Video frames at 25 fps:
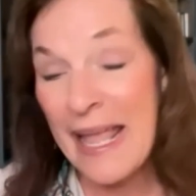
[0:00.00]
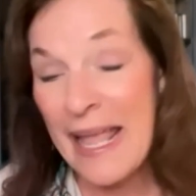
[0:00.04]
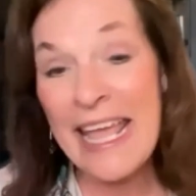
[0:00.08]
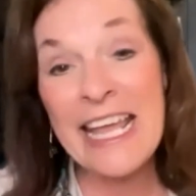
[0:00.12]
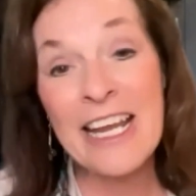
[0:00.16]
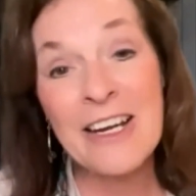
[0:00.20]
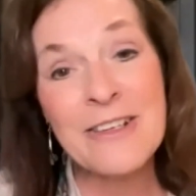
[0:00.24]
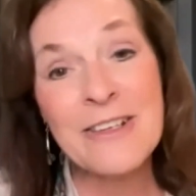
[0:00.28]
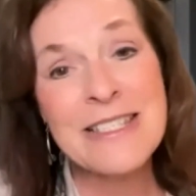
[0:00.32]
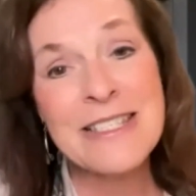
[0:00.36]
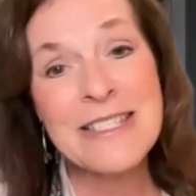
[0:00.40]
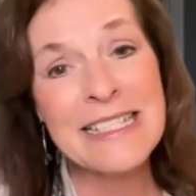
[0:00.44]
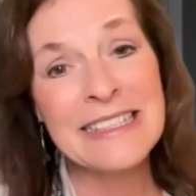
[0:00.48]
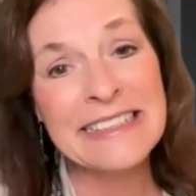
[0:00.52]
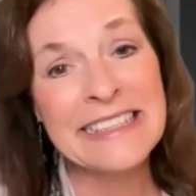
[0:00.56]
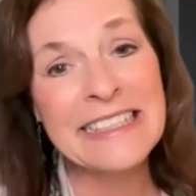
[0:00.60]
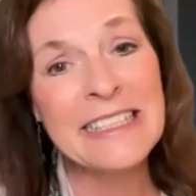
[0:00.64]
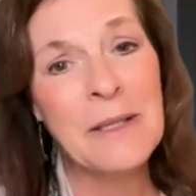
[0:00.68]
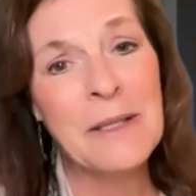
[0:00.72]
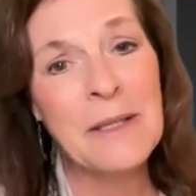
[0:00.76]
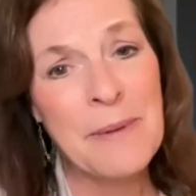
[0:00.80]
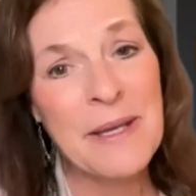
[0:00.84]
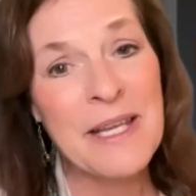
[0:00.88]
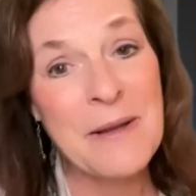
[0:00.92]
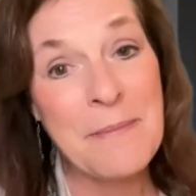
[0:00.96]
Here's a
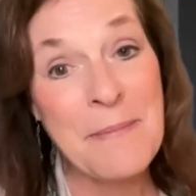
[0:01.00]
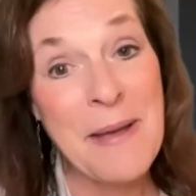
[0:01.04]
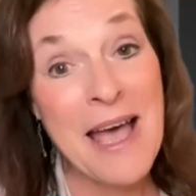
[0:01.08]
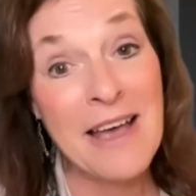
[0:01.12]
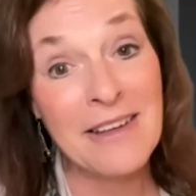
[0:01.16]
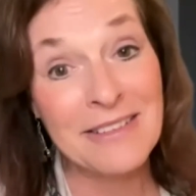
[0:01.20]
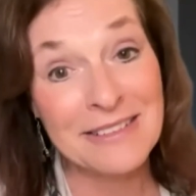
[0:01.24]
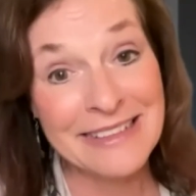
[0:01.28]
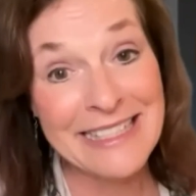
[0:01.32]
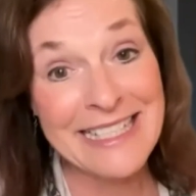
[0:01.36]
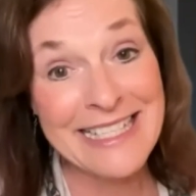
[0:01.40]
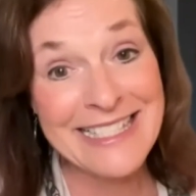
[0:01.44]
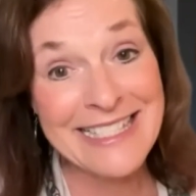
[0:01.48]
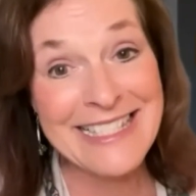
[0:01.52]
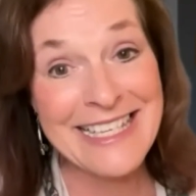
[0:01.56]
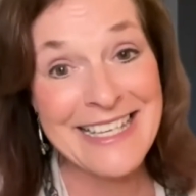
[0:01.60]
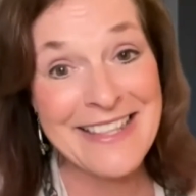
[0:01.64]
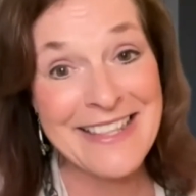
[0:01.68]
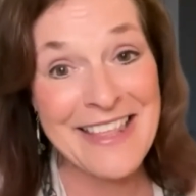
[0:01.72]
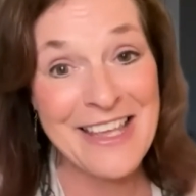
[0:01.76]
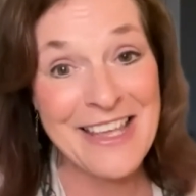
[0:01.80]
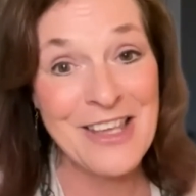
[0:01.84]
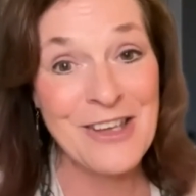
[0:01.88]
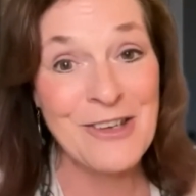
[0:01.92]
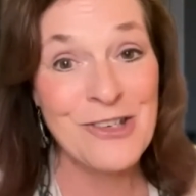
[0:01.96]
little bit about
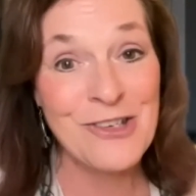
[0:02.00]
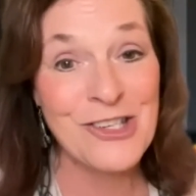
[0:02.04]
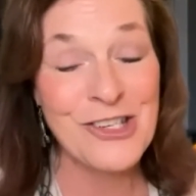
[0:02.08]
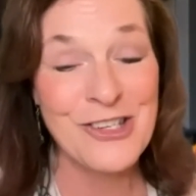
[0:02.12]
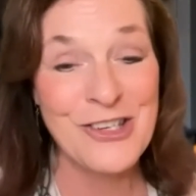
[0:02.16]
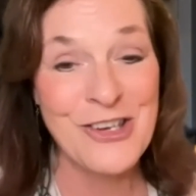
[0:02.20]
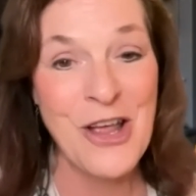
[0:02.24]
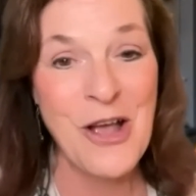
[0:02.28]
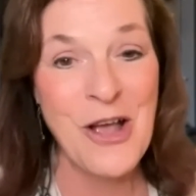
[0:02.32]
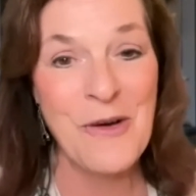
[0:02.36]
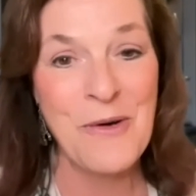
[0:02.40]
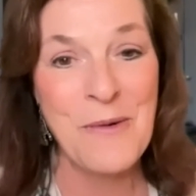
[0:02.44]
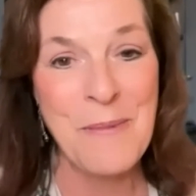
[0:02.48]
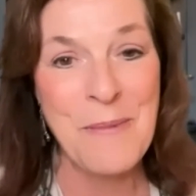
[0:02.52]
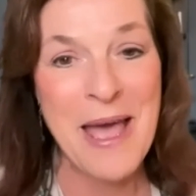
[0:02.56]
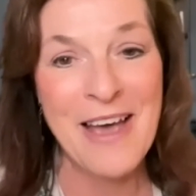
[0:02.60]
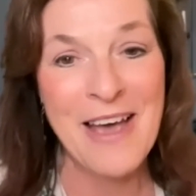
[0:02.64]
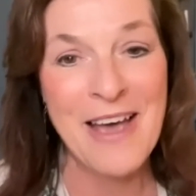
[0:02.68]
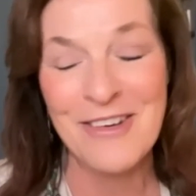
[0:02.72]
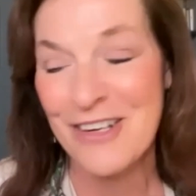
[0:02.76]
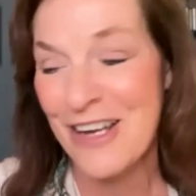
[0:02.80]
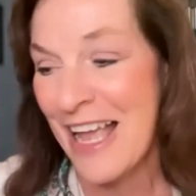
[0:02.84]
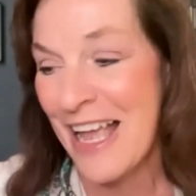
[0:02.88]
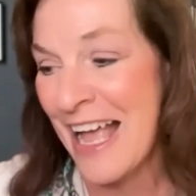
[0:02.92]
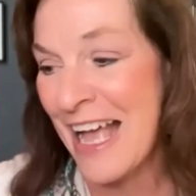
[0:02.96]
Lisa that you should know
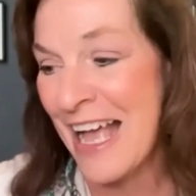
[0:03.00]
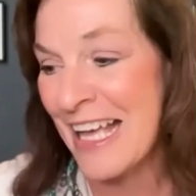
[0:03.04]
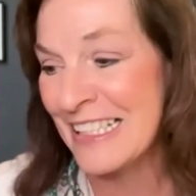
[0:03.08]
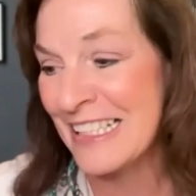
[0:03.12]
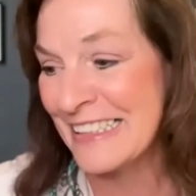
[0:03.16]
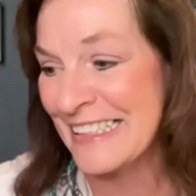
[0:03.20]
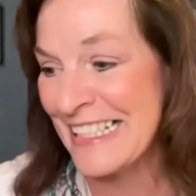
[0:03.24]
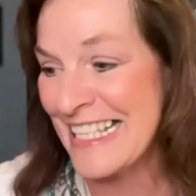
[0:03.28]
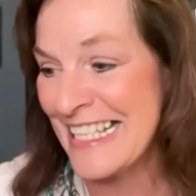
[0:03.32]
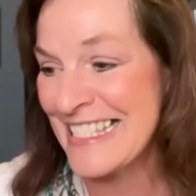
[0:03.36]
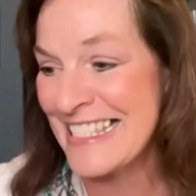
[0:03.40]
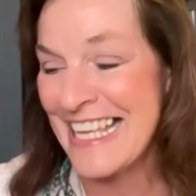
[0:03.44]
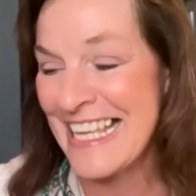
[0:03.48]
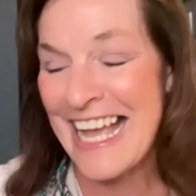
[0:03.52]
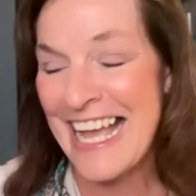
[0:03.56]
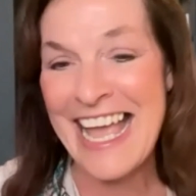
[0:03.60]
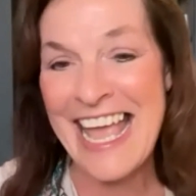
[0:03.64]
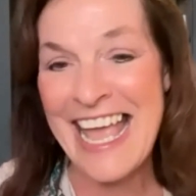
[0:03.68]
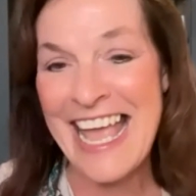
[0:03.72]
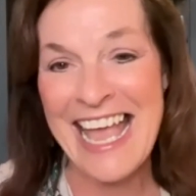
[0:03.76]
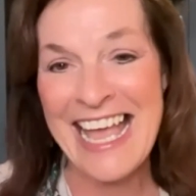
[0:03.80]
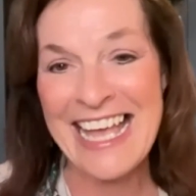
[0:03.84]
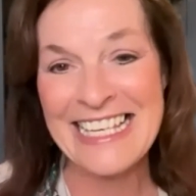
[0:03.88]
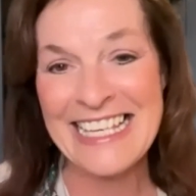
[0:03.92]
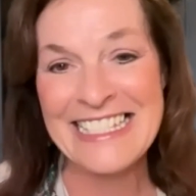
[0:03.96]
about Lisa,
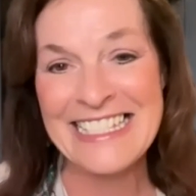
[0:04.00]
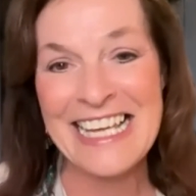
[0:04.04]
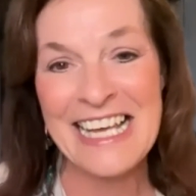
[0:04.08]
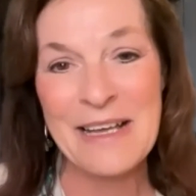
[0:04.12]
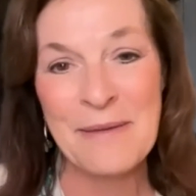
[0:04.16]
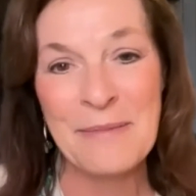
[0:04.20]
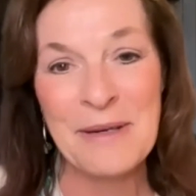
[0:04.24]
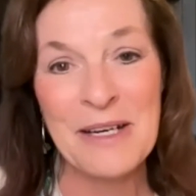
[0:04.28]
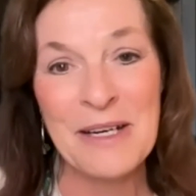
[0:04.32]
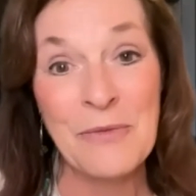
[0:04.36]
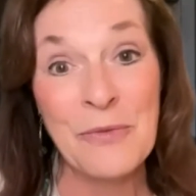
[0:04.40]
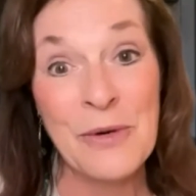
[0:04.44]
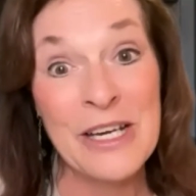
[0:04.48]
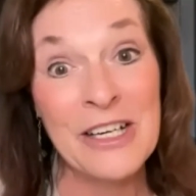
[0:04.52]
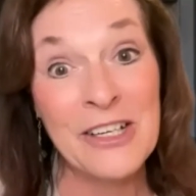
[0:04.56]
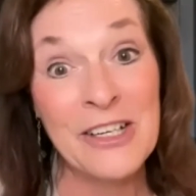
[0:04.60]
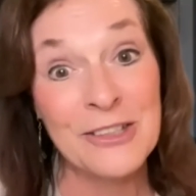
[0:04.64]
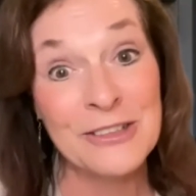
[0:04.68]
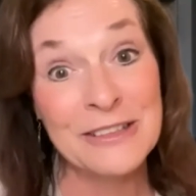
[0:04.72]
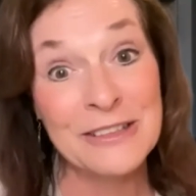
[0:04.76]
and I'm going to read